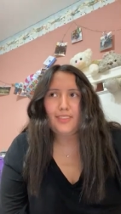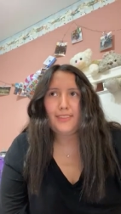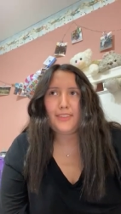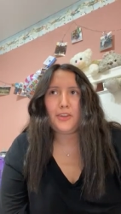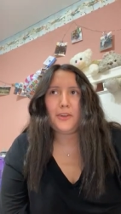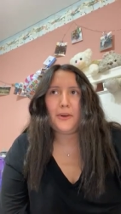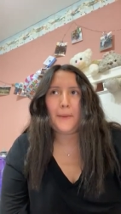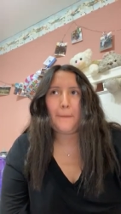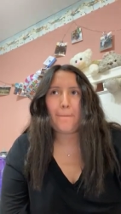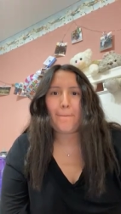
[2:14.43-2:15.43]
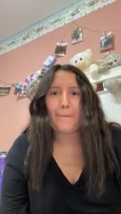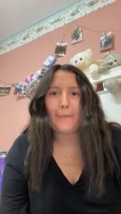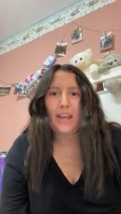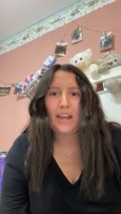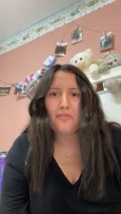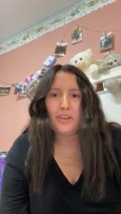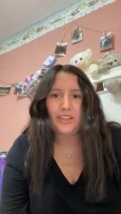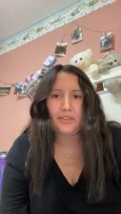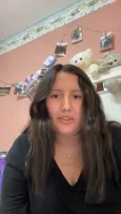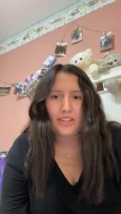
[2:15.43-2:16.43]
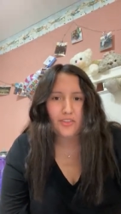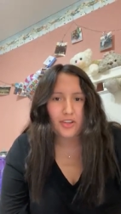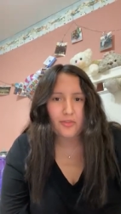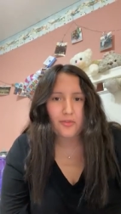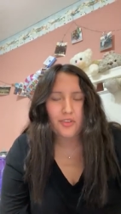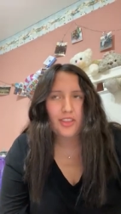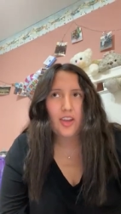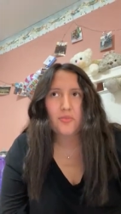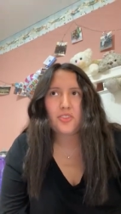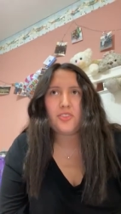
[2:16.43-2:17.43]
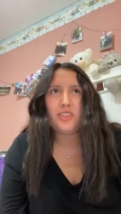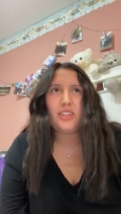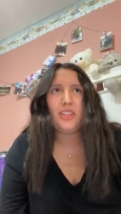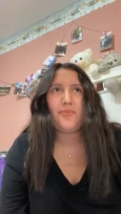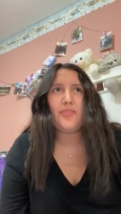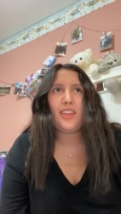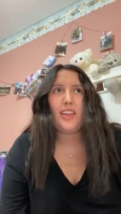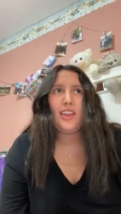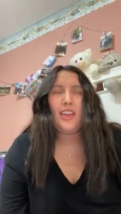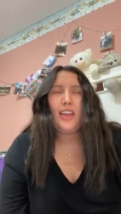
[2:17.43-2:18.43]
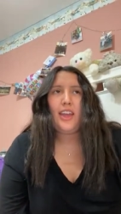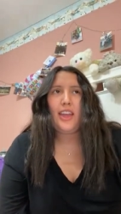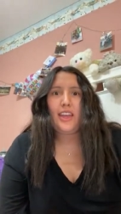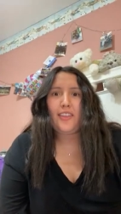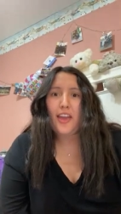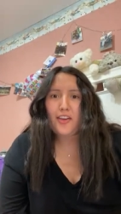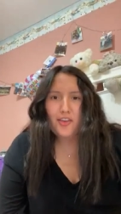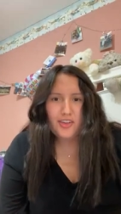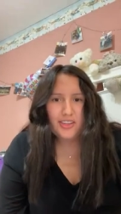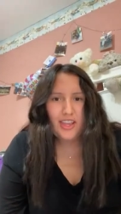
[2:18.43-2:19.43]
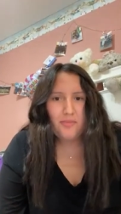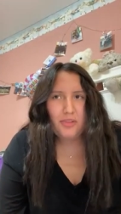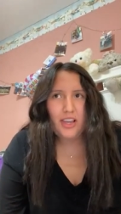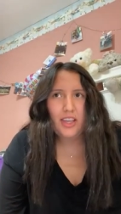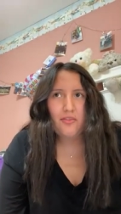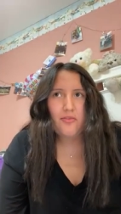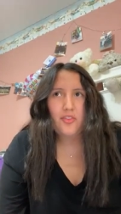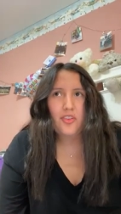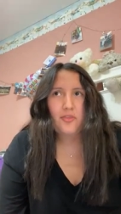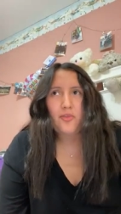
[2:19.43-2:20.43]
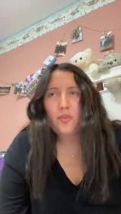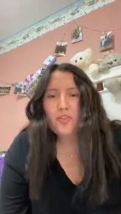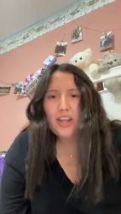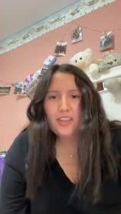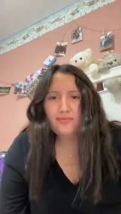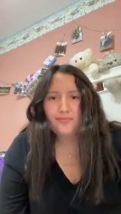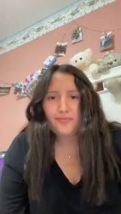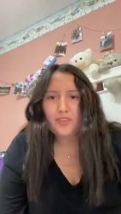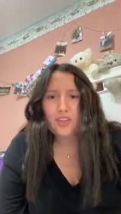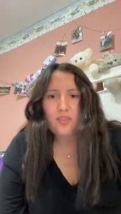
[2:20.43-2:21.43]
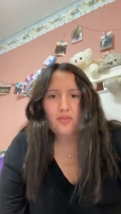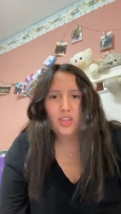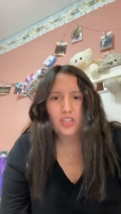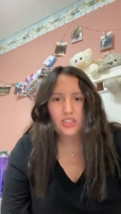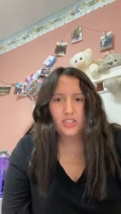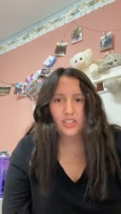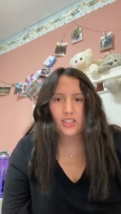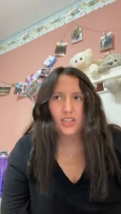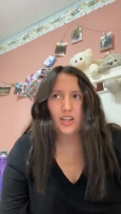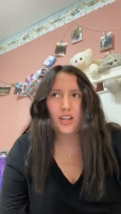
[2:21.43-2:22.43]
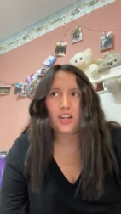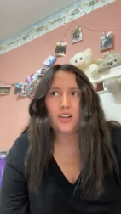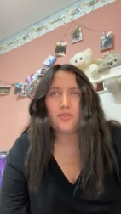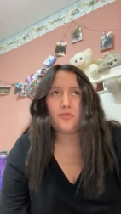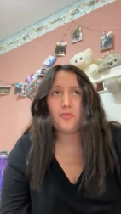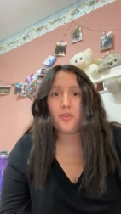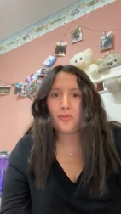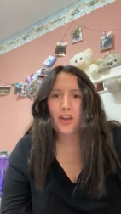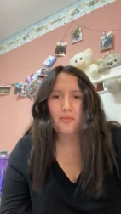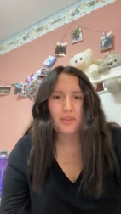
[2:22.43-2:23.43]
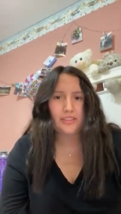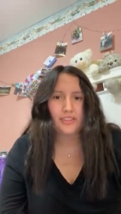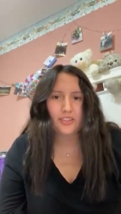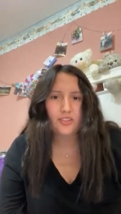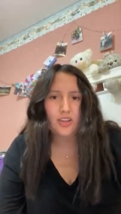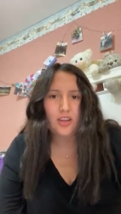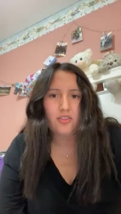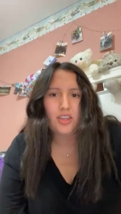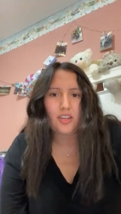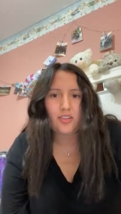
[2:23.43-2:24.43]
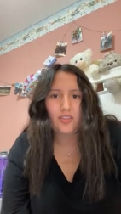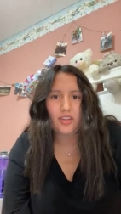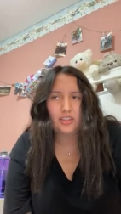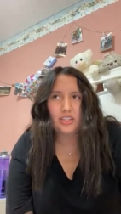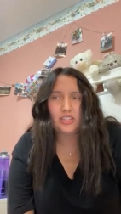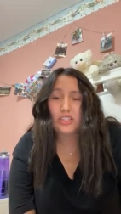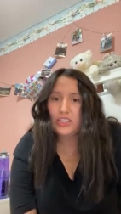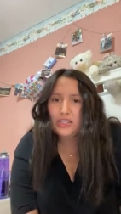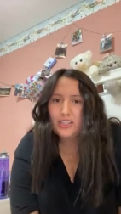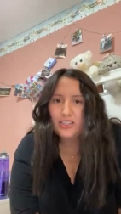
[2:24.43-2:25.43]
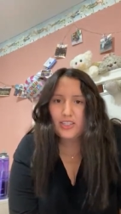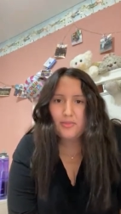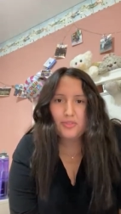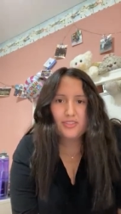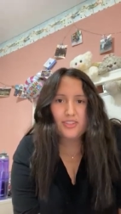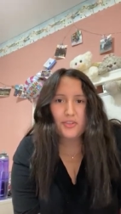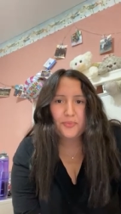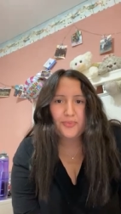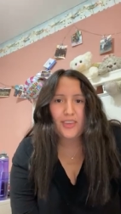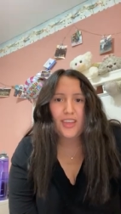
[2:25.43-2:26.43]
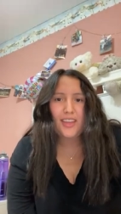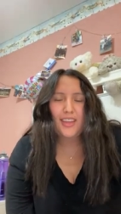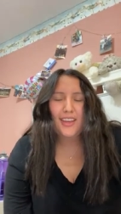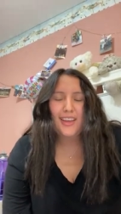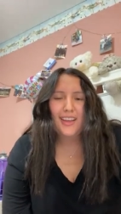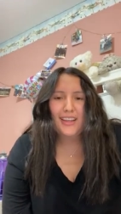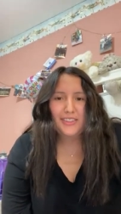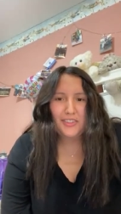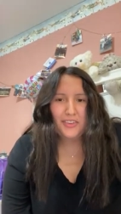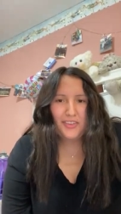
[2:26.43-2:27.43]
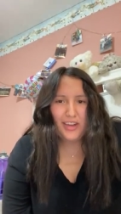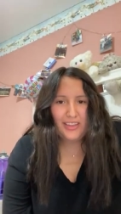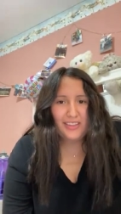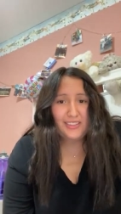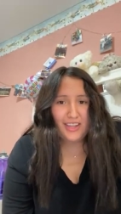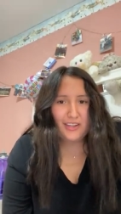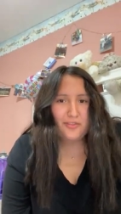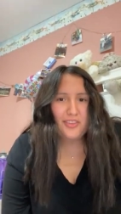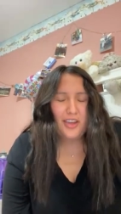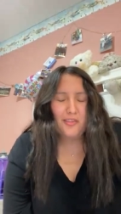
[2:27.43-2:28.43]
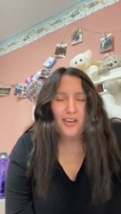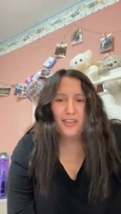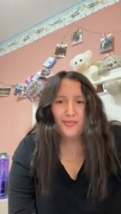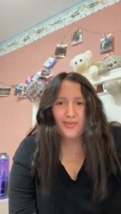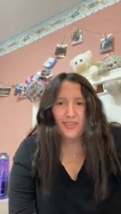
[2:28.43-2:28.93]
So I'm really, really grateful for that opportunity. And I'm currently applying for Fulbright, which Fulbright Brazil. I wanna go and teach English in Brazil. So I'm excited for that one.